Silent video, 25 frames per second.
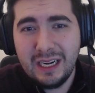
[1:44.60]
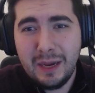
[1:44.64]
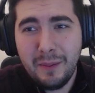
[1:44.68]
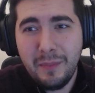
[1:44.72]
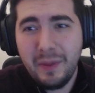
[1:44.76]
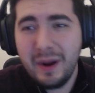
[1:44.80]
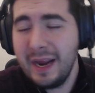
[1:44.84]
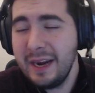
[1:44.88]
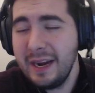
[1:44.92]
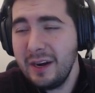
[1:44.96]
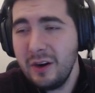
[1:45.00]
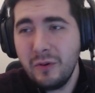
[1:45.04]

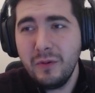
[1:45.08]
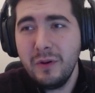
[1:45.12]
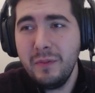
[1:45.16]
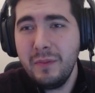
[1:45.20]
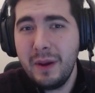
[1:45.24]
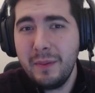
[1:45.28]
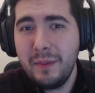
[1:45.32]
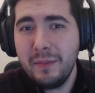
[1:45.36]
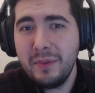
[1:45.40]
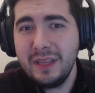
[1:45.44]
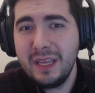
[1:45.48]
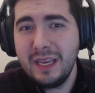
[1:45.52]
but I don't
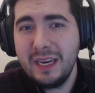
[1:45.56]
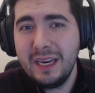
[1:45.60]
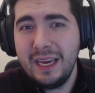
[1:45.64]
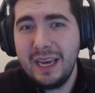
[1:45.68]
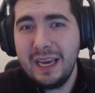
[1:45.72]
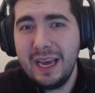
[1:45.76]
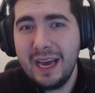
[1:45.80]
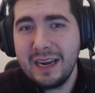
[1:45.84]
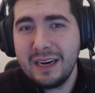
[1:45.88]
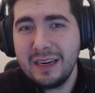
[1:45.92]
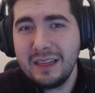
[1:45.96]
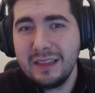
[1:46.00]
remember that he
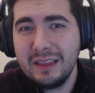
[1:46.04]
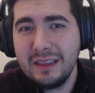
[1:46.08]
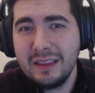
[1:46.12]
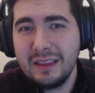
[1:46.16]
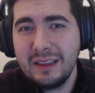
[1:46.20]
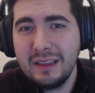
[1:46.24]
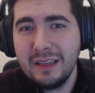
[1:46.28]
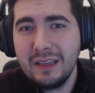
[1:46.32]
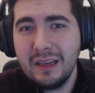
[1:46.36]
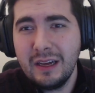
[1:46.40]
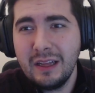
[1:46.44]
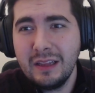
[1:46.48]
had
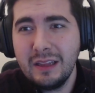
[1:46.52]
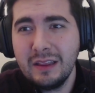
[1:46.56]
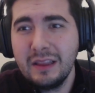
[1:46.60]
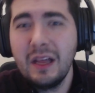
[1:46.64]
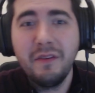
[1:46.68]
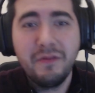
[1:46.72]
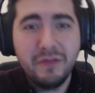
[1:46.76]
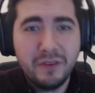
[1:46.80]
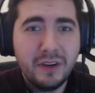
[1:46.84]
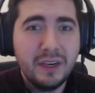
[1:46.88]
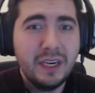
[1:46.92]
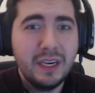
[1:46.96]
a
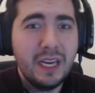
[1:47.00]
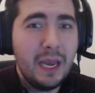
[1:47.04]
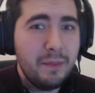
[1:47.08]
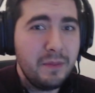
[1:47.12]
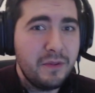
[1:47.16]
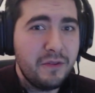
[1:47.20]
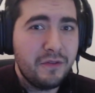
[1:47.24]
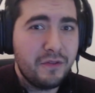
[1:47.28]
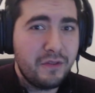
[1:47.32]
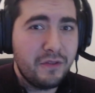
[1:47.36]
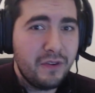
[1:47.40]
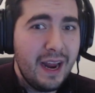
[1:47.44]
lover
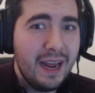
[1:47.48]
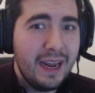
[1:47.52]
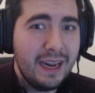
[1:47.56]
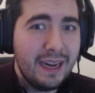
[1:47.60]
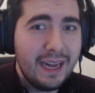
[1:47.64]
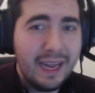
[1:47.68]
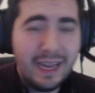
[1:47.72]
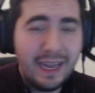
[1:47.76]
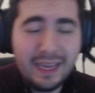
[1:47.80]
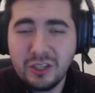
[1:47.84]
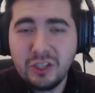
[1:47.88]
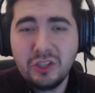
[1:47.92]
named
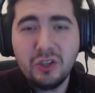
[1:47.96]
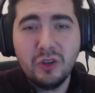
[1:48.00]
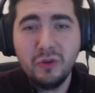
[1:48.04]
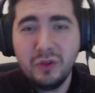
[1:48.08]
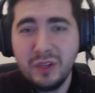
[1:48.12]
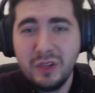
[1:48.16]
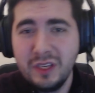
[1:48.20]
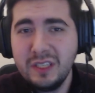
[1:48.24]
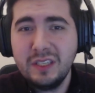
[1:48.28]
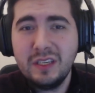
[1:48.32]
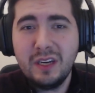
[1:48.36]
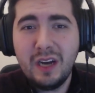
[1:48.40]
Frank. And so
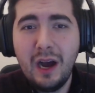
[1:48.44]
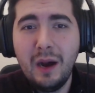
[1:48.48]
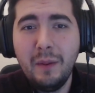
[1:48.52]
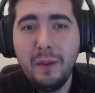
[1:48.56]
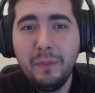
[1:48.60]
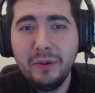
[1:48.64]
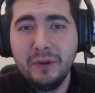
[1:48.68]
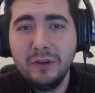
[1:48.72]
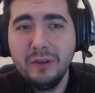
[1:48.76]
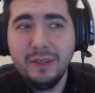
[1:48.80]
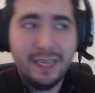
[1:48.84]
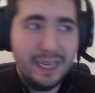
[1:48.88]
this
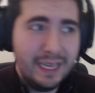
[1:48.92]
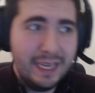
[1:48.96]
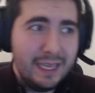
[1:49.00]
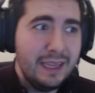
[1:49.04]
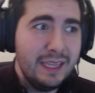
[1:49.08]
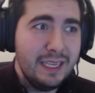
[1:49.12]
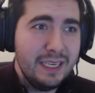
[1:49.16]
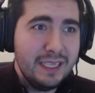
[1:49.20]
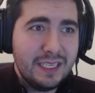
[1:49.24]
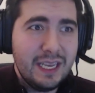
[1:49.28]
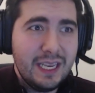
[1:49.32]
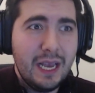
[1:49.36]
couple in
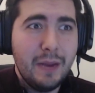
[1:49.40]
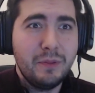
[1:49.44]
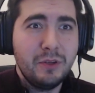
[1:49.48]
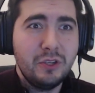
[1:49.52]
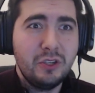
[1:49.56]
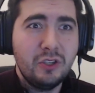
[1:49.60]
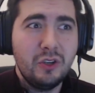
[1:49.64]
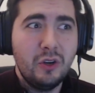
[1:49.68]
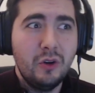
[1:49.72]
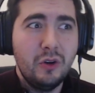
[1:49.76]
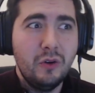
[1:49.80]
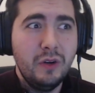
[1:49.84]
this
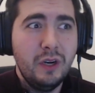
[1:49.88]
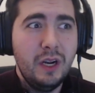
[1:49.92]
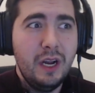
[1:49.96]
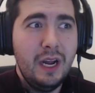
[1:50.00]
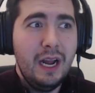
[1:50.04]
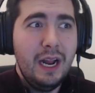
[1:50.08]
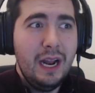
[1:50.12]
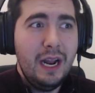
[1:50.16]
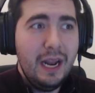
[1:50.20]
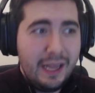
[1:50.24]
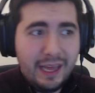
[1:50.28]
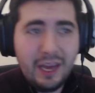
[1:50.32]
episode,
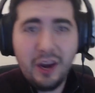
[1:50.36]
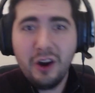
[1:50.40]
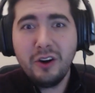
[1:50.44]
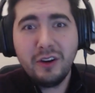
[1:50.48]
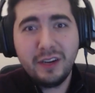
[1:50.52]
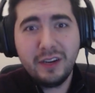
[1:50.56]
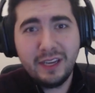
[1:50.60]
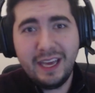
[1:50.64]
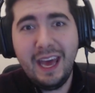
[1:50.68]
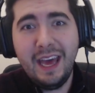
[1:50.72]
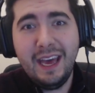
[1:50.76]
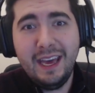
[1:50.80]
they are
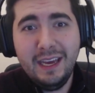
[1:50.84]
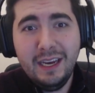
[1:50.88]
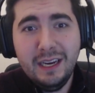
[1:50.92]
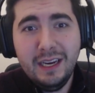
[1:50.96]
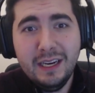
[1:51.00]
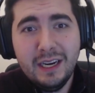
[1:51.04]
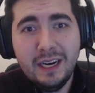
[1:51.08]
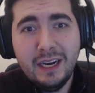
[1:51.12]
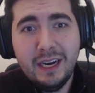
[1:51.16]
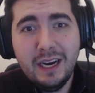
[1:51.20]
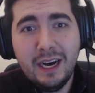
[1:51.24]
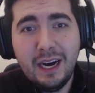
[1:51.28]
gay.
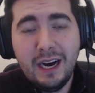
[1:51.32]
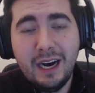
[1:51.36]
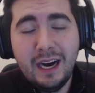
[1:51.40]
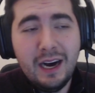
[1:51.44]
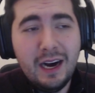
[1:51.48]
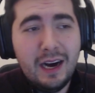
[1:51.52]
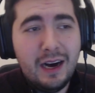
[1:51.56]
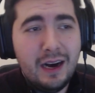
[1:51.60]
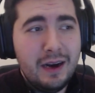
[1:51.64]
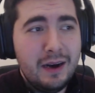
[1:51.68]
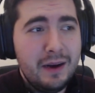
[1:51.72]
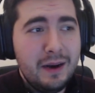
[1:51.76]

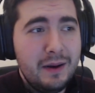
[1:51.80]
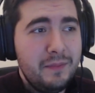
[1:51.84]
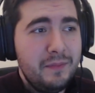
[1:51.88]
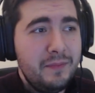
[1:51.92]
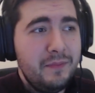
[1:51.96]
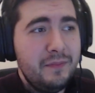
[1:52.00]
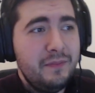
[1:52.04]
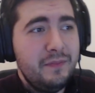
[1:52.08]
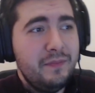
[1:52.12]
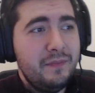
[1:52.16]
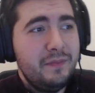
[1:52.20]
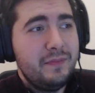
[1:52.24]

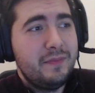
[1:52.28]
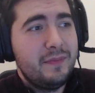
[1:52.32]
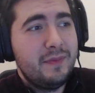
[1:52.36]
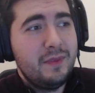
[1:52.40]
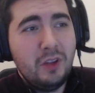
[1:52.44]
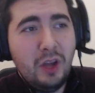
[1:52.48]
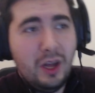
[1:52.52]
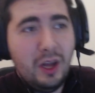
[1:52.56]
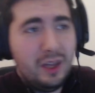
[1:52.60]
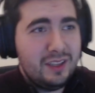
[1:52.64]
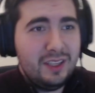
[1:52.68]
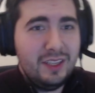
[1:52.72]

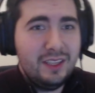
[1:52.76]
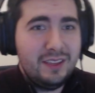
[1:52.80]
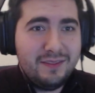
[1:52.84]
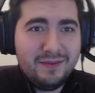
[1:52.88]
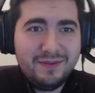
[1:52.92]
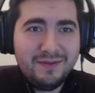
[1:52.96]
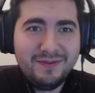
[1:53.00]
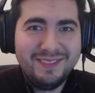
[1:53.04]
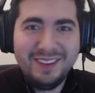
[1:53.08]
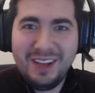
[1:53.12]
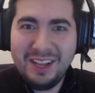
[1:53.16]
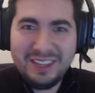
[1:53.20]

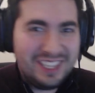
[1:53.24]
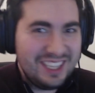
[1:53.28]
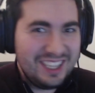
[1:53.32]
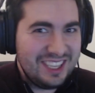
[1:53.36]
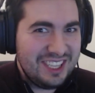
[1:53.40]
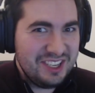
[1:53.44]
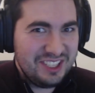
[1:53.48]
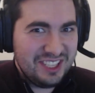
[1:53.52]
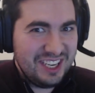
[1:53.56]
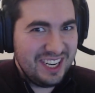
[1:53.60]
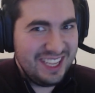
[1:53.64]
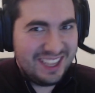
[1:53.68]
Not that
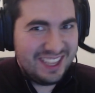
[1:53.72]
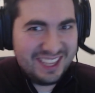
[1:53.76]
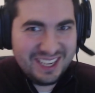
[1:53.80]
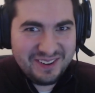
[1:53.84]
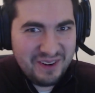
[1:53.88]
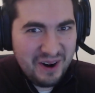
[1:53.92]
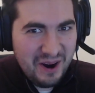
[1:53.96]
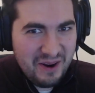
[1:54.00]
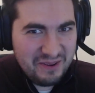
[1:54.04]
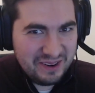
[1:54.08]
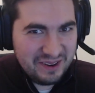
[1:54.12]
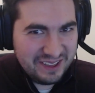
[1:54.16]
there's anything
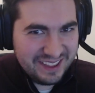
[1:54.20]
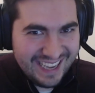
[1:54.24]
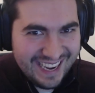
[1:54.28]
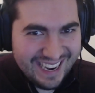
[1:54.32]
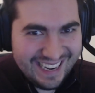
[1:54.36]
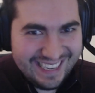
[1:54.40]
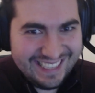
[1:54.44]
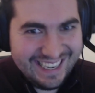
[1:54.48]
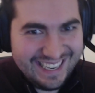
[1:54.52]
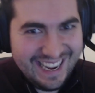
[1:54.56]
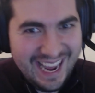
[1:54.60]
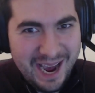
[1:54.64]
wrong with
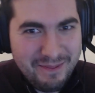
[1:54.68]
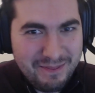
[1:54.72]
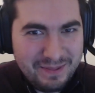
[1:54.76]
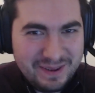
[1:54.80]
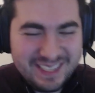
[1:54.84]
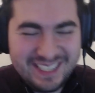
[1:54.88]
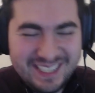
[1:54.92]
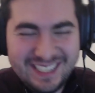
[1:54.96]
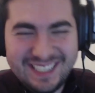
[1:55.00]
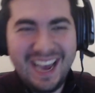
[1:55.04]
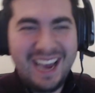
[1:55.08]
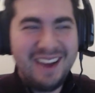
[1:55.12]
that, Kappa
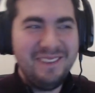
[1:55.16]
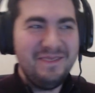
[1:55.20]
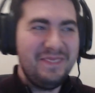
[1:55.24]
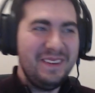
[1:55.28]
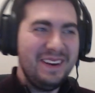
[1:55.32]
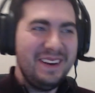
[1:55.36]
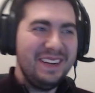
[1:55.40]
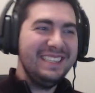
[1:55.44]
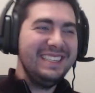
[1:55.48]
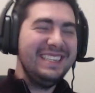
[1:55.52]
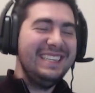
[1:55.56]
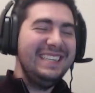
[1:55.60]

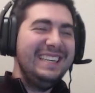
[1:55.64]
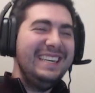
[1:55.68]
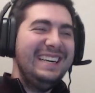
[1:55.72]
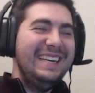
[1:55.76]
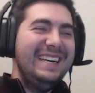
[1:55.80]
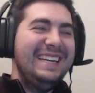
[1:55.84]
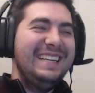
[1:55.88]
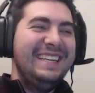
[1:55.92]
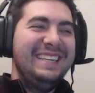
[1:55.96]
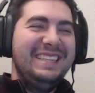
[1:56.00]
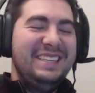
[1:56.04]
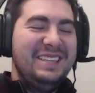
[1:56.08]
Seinfeld.
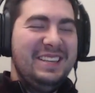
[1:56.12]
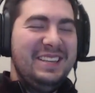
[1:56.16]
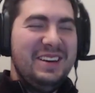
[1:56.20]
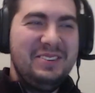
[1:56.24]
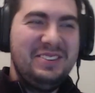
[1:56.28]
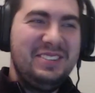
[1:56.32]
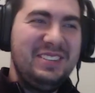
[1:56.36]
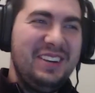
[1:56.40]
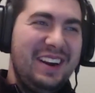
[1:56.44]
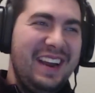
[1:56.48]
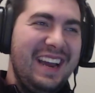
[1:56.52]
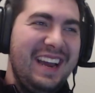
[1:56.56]
No,
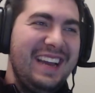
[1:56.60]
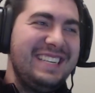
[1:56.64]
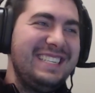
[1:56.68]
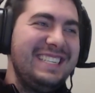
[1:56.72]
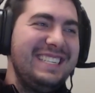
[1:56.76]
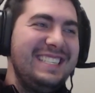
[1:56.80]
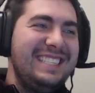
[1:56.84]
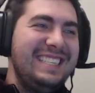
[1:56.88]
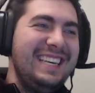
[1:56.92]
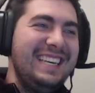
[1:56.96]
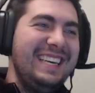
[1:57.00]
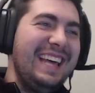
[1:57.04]
sorry, I
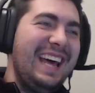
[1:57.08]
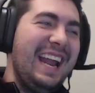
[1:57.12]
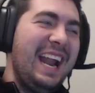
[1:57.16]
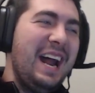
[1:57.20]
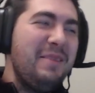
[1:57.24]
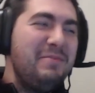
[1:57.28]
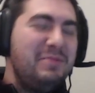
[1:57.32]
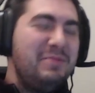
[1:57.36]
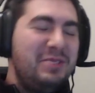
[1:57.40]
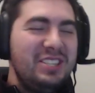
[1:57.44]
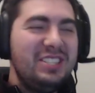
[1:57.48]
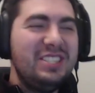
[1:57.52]
shouldn't say that.
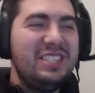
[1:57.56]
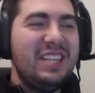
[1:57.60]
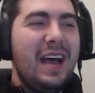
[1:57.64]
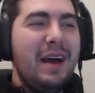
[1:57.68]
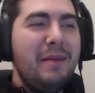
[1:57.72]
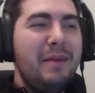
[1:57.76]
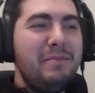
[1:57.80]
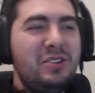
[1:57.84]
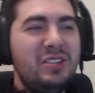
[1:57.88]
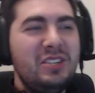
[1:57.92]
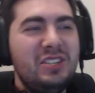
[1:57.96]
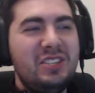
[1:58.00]

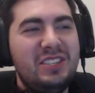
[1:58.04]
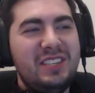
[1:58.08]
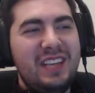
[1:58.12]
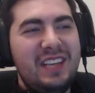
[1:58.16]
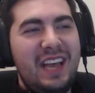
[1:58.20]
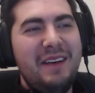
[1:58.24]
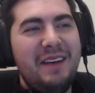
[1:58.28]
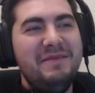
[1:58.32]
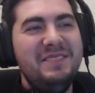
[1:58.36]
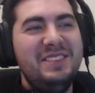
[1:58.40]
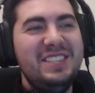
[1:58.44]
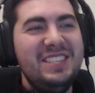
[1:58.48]

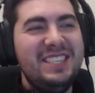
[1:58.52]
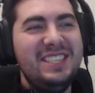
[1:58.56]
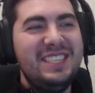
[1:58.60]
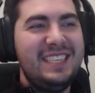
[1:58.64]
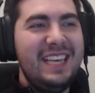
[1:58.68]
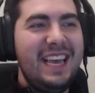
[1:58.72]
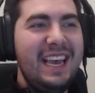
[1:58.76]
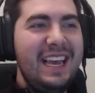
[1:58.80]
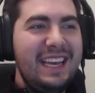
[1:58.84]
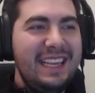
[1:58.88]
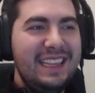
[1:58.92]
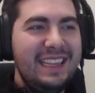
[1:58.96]
I'm just
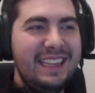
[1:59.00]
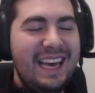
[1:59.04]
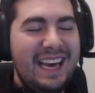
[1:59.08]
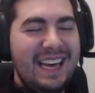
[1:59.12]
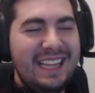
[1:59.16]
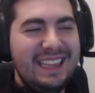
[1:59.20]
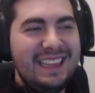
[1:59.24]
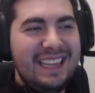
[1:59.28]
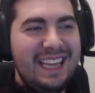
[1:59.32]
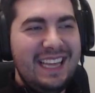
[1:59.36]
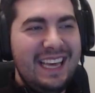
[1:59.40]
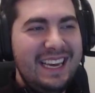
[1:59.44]
saying
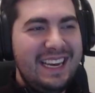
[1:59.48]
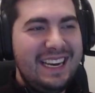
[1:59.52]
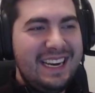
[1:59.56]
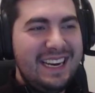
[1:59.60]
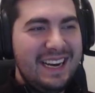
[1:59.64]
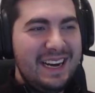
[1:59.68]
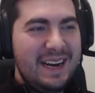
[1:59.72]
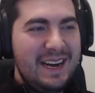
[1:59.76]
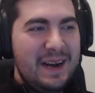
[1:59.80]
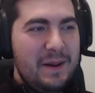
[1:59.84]
that, like,